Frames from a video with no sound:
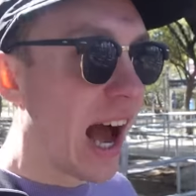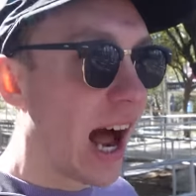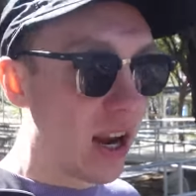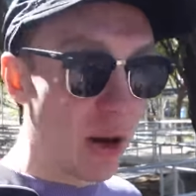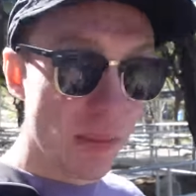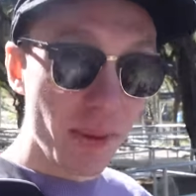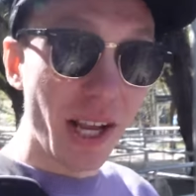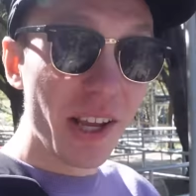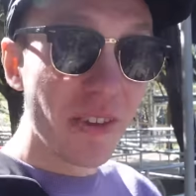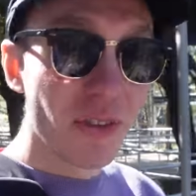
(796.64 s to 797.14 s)
and
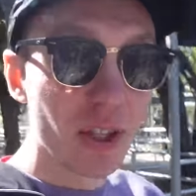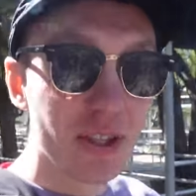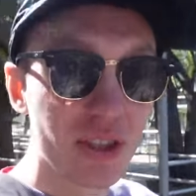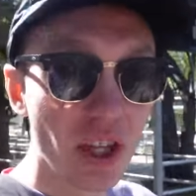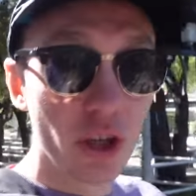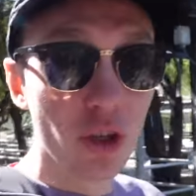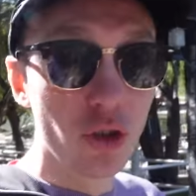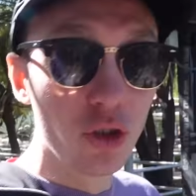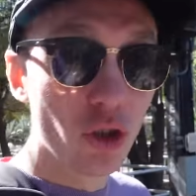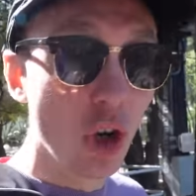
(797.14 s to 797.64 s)
I believe it's a
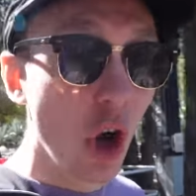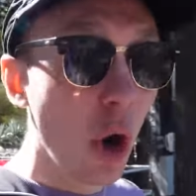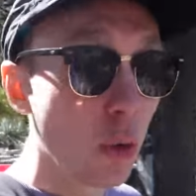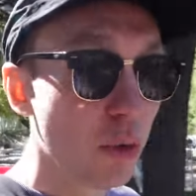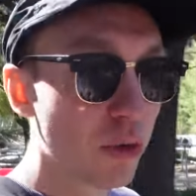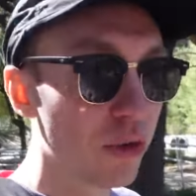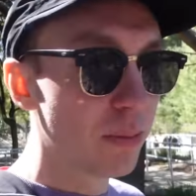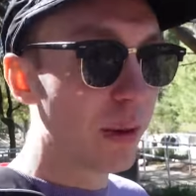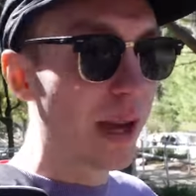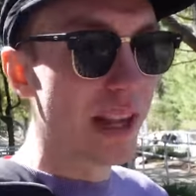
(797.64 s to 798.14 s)

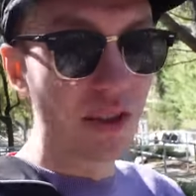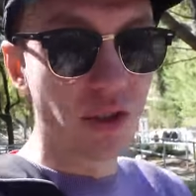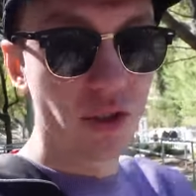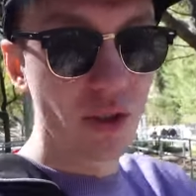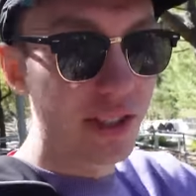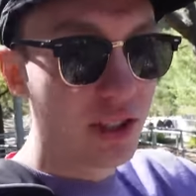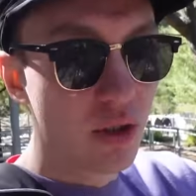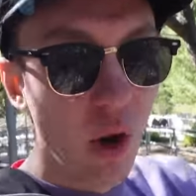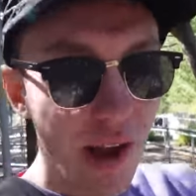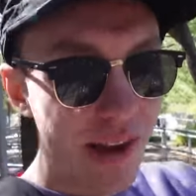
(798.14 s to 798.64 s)
controlled spin so
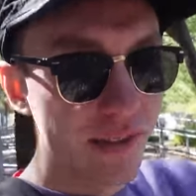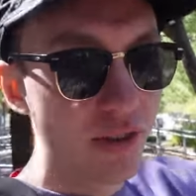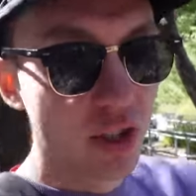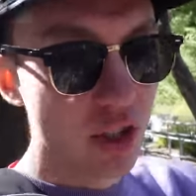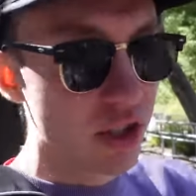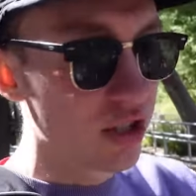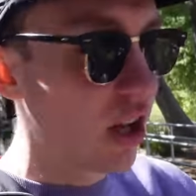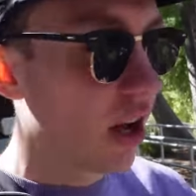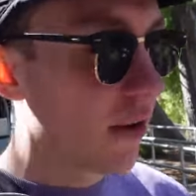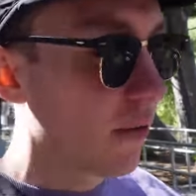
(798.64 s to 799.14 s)
it's not even
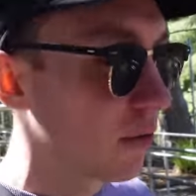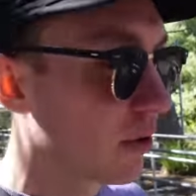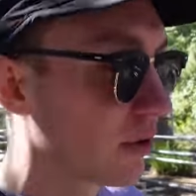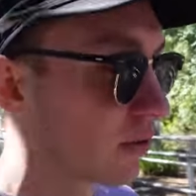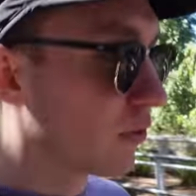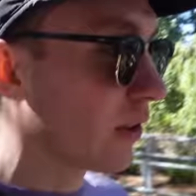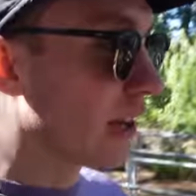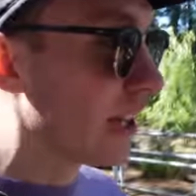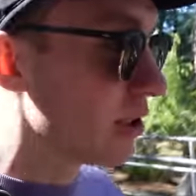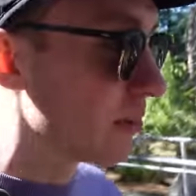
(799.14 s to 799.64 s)
just like for
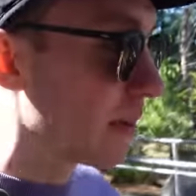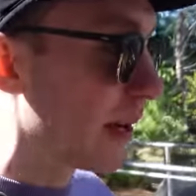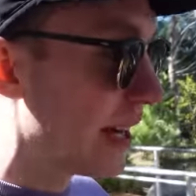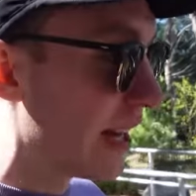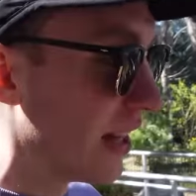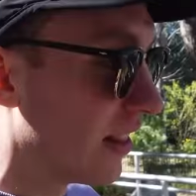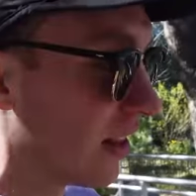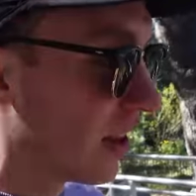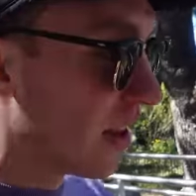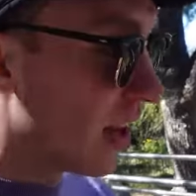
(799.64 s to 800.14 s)
free
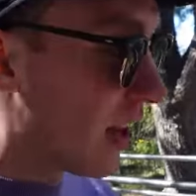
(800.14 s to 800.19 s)
spinning